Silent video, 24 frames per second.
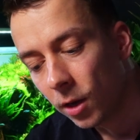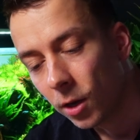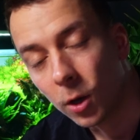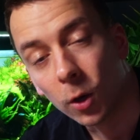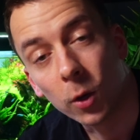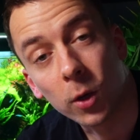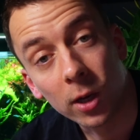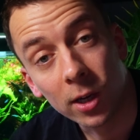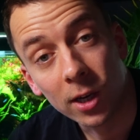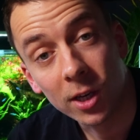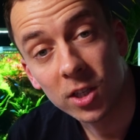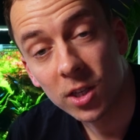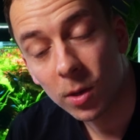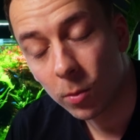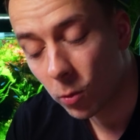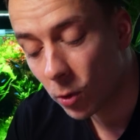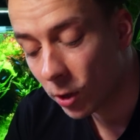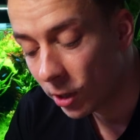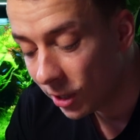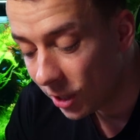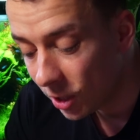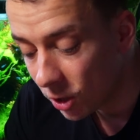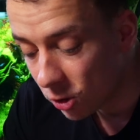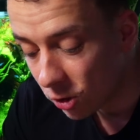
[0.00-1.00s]
Okay, next up,
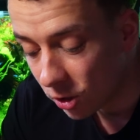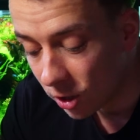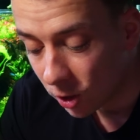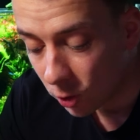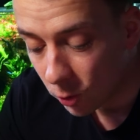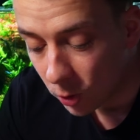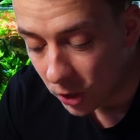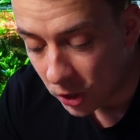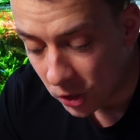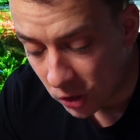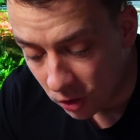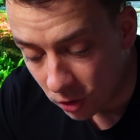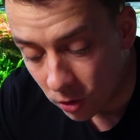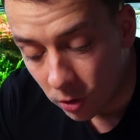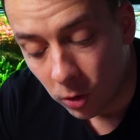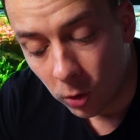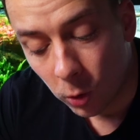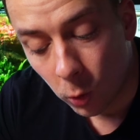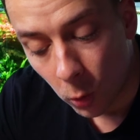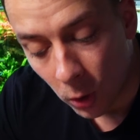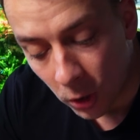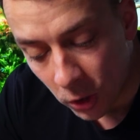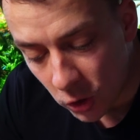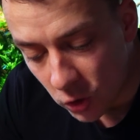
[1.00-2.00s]
quite an interesting question.
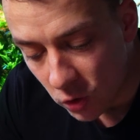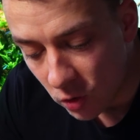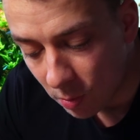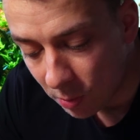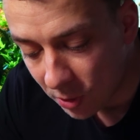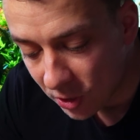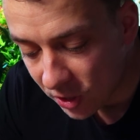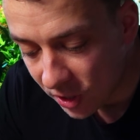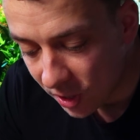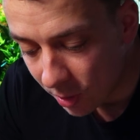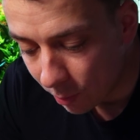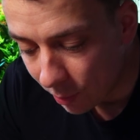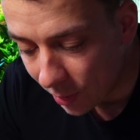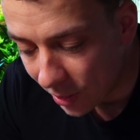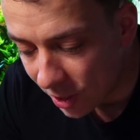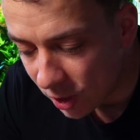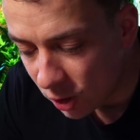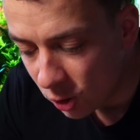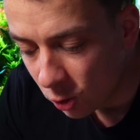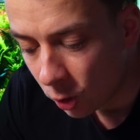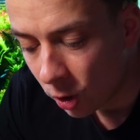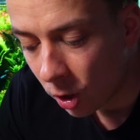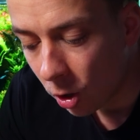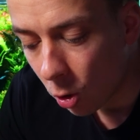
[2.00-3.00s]
When trimming stem
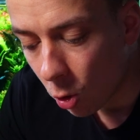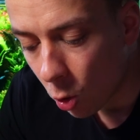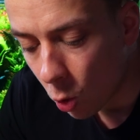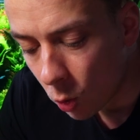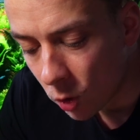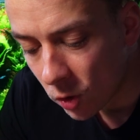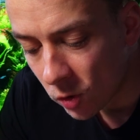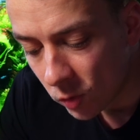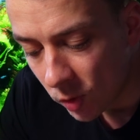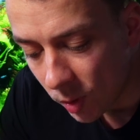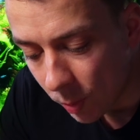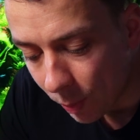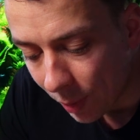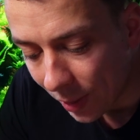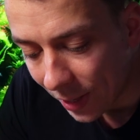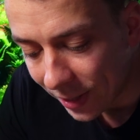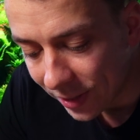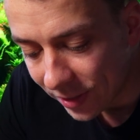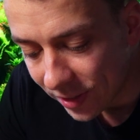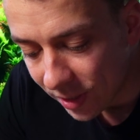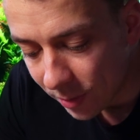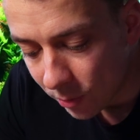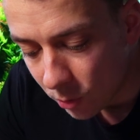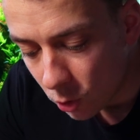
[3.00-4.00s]
plants, should I always
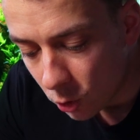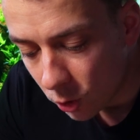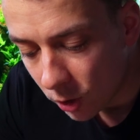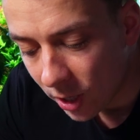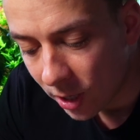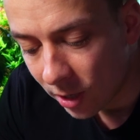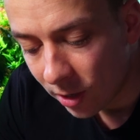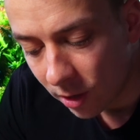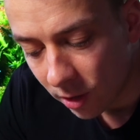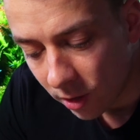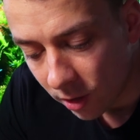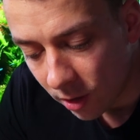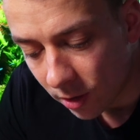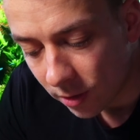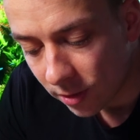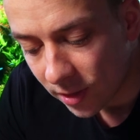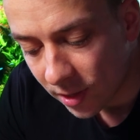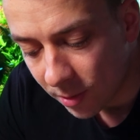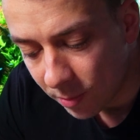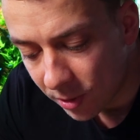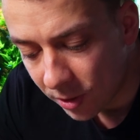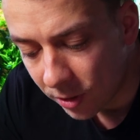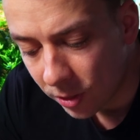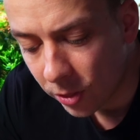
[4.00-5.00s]
replant them or can I cut
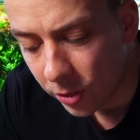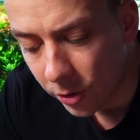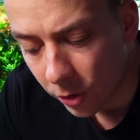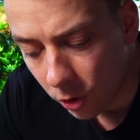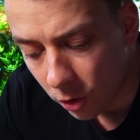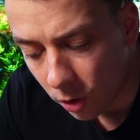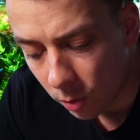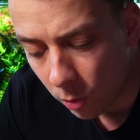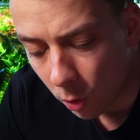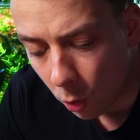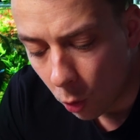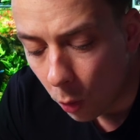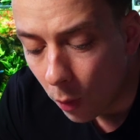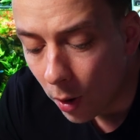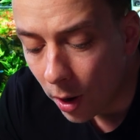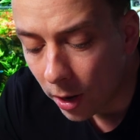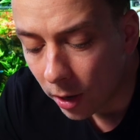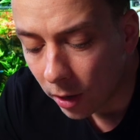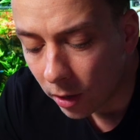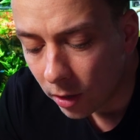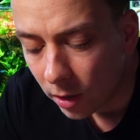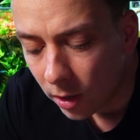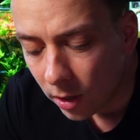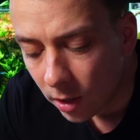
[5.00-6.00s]
them and throw them
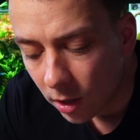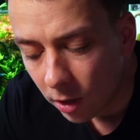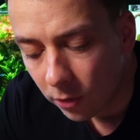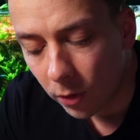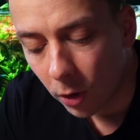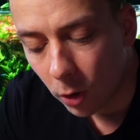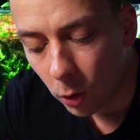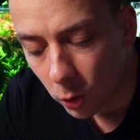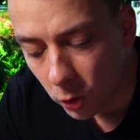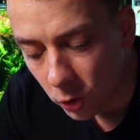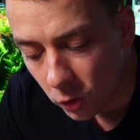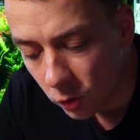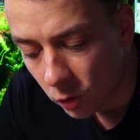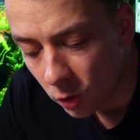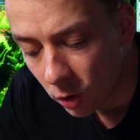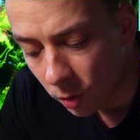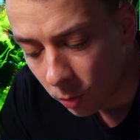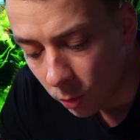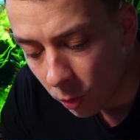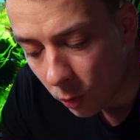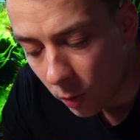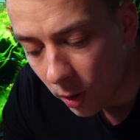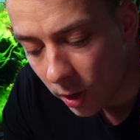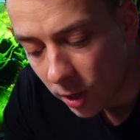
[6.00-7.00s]
away? If I always throw
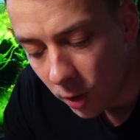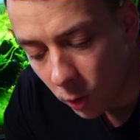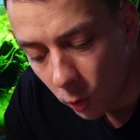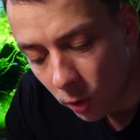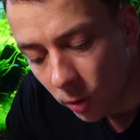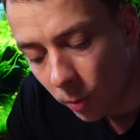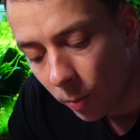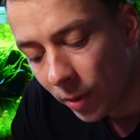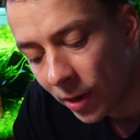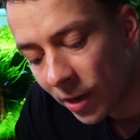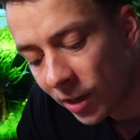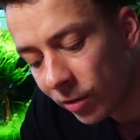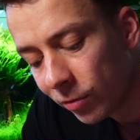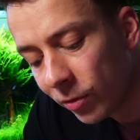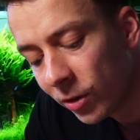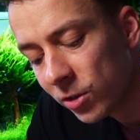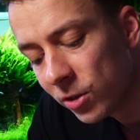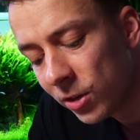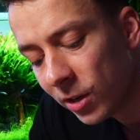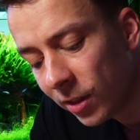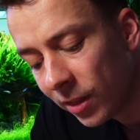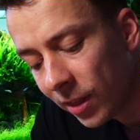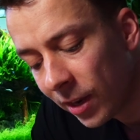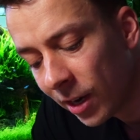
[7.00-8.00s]
them away, will the plant
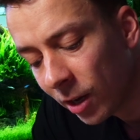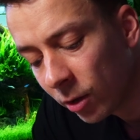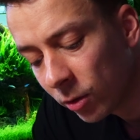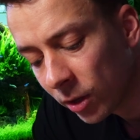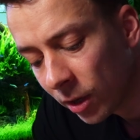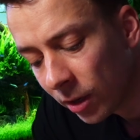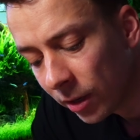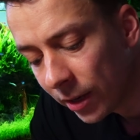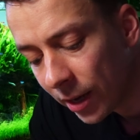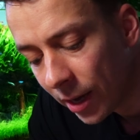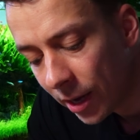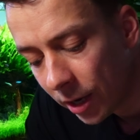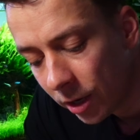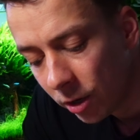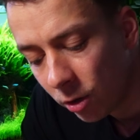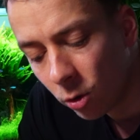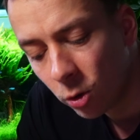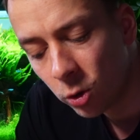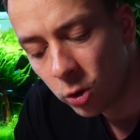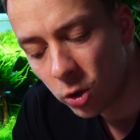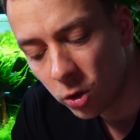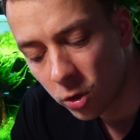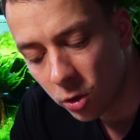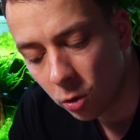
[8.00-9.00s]
eventually thin out and die
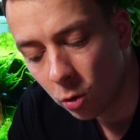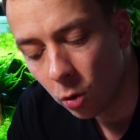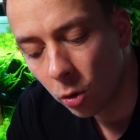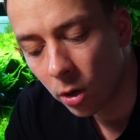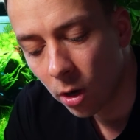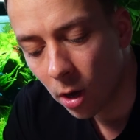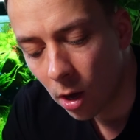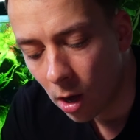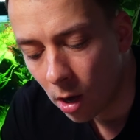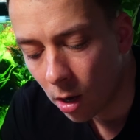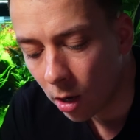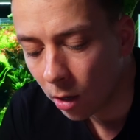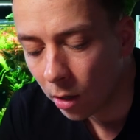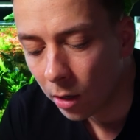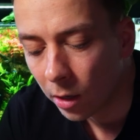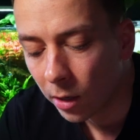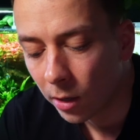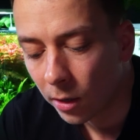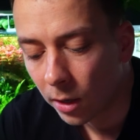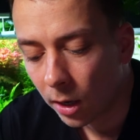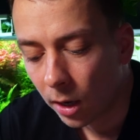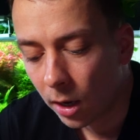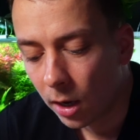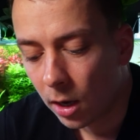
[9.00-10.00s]
or just look ugly?